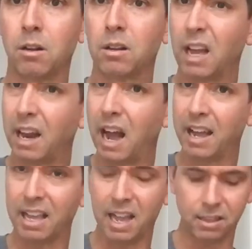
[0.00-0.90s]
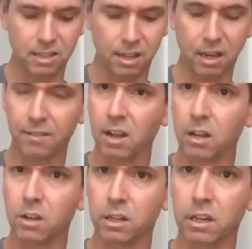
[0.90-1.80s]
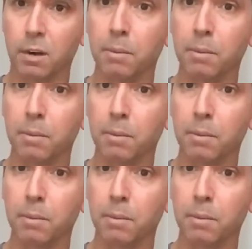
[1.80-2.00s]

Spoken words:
high gain sound that I've got cooking here.